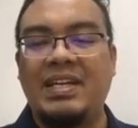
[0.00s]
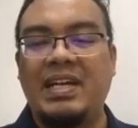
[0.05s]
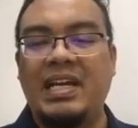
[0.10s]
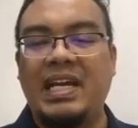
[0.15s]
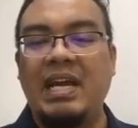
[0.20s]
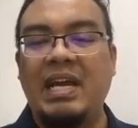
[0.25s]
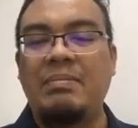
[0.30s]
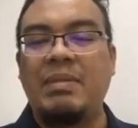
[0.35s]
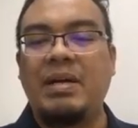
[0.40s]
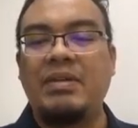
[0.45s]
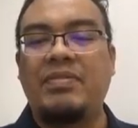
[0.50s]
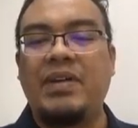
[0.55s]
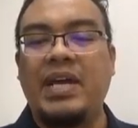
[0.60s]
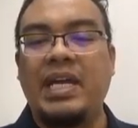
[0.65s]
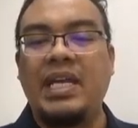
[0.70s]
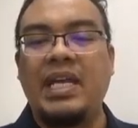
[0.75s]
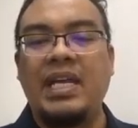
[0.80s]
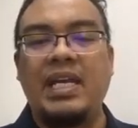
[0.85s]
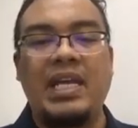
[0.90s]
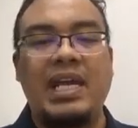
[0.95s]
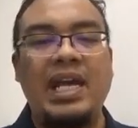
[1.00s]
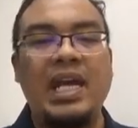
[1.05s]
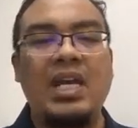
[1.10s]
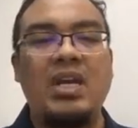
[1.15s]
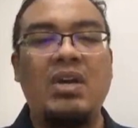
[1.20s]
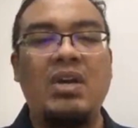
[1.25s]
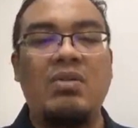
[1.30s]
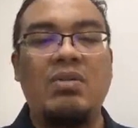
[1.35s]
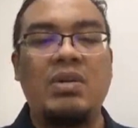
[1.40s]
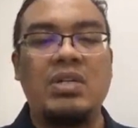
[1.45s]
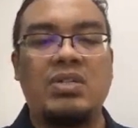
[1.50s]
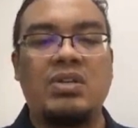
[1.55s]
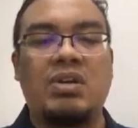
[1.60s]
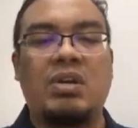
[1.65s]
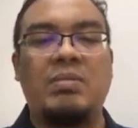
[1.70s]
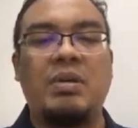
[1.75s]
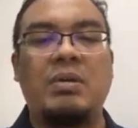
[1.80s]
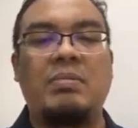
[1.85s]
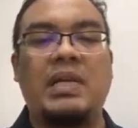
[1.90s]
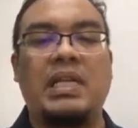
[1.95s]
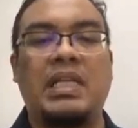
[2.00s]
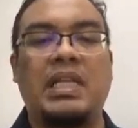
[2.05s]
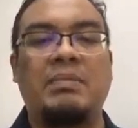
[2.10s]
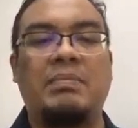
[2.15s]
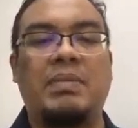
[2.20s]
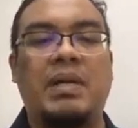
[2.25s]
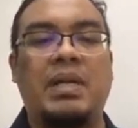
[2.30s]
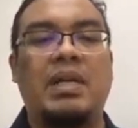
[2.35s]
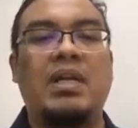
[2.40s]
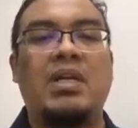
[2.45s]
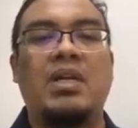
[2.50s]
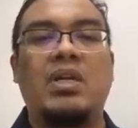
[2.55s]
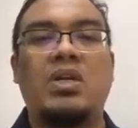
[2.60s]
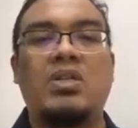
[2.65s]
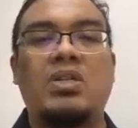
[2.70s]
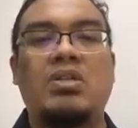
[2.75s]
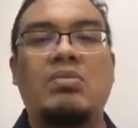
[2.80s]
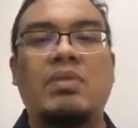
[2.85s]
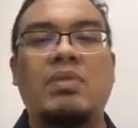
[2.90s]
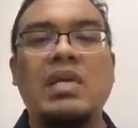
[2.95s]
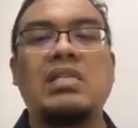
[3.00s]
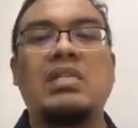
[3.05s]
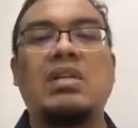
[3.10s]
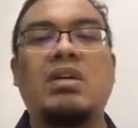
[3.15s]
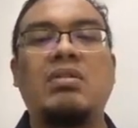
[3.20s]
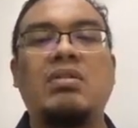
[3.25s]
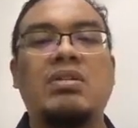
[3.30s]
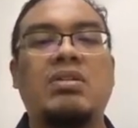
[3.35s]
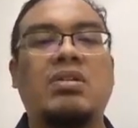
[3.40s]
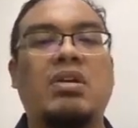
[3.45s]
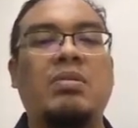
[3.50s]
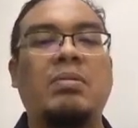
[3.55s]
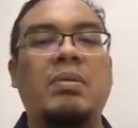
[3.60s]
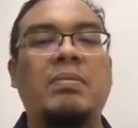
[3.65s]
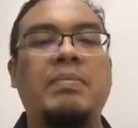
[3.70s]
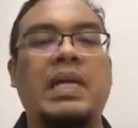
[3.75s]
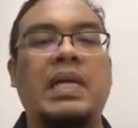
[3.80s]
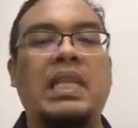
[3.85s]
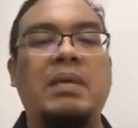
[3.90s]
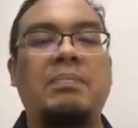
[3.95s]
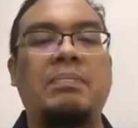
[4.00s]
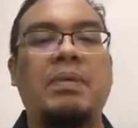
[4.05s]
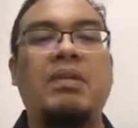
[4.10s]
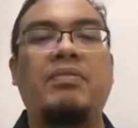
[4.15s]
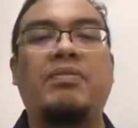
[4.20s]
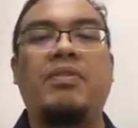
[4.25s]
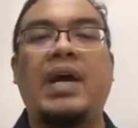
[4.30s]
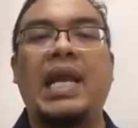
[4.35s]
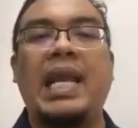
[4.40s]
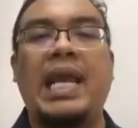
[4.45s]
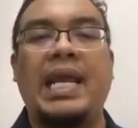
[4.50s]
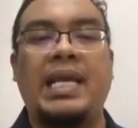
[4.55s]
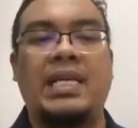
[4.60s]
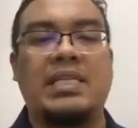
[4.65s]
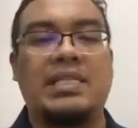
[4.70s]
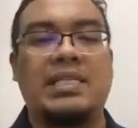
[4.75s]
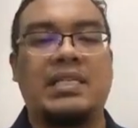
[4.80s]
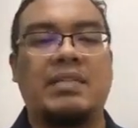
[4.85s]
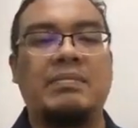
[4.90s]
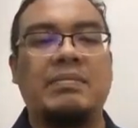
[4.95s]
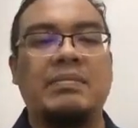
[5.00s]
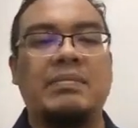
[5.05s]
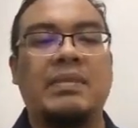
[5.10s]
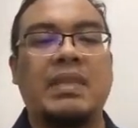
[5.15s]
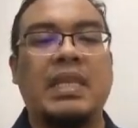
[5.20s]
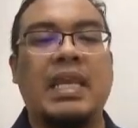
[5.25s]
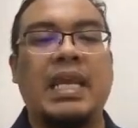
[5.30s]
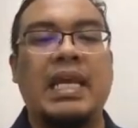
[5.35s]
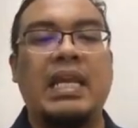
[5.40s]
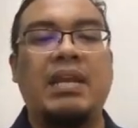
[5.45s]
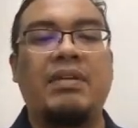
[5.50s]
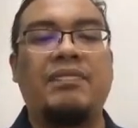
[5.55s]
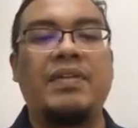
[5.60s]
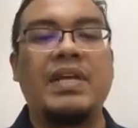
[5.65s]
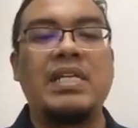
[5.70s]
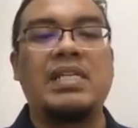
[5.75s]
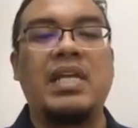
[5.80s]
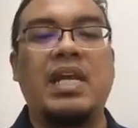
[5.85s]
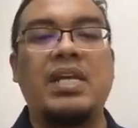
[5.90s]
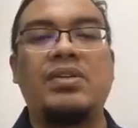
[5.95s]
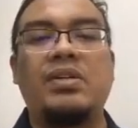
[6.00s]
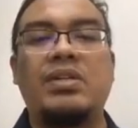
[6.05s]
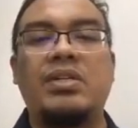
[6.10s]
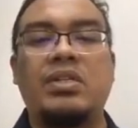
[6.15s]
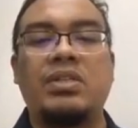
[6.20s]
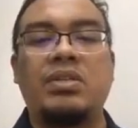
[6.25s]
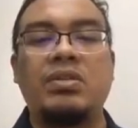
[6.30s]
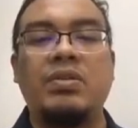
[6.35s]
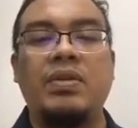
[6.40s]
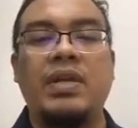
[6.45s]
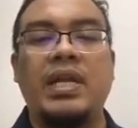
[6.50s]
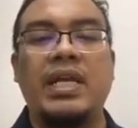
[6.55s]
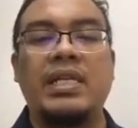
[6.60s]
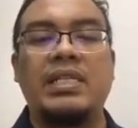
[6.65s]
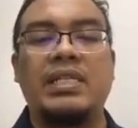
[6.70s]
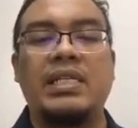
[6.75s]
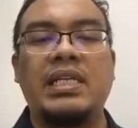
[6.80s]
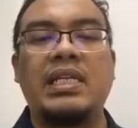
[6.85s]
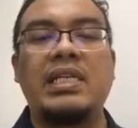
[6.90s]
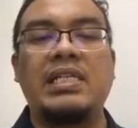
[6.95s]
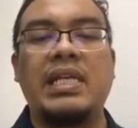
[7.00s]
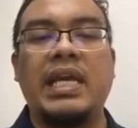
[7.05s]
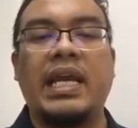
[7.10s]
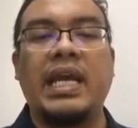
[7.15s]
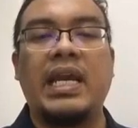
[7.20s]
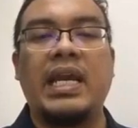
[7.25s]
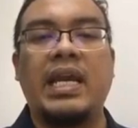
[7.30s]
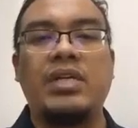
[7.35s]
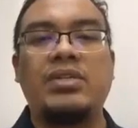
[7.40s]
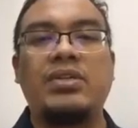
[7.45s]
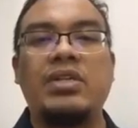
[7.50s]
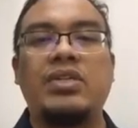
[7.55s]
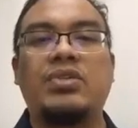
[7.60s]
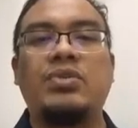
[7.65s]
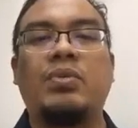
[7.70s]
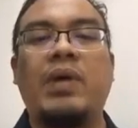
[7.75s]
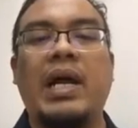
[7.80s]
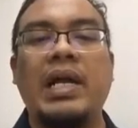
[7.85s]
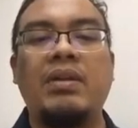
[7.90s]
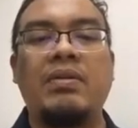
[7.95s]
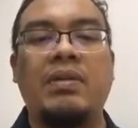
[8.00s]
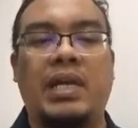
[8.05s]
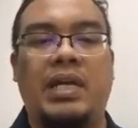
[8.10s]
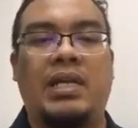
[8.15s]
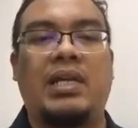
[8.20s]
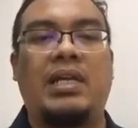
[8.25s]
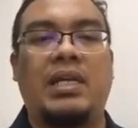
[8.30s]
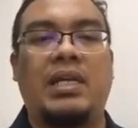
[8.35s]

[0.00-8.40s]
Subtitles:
Okay, by finding the lowest common multiple. So what's the lowest common multiple for Alex? In the first ratio is 2 units, in the second ratio is 1 unit.